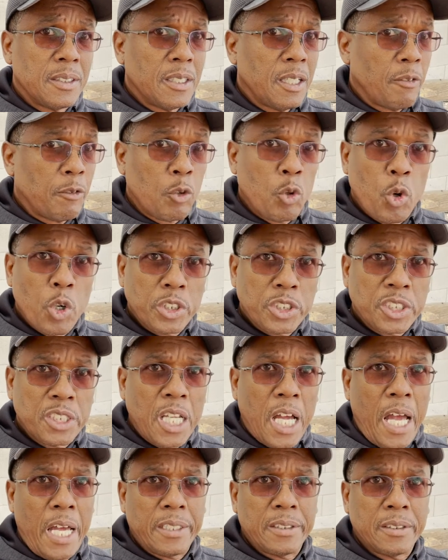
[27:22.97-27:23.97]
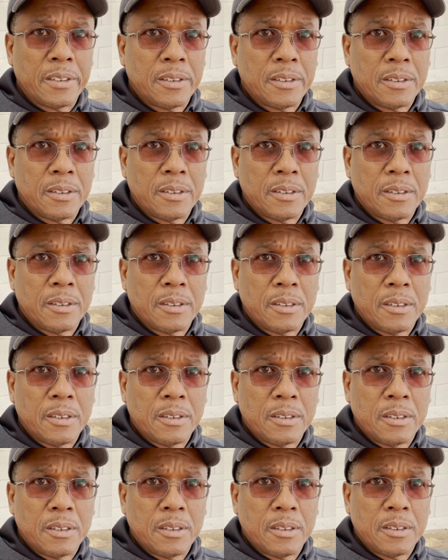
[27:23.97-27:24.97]
Of course not.
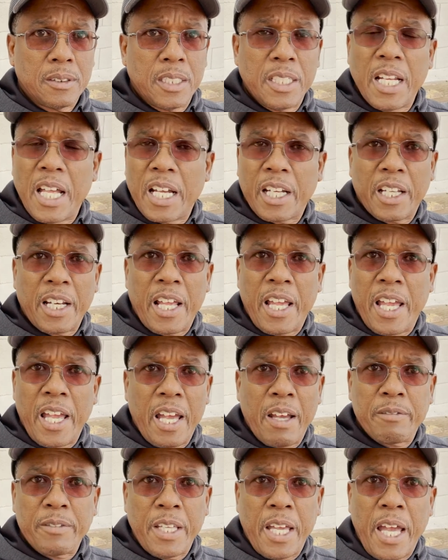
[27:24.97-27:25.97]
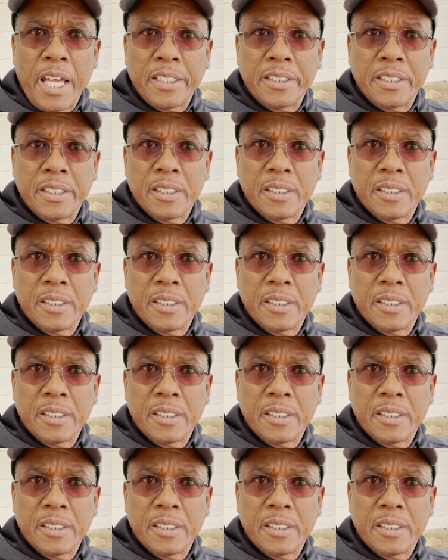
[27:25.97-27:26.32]
They're not gonna have that.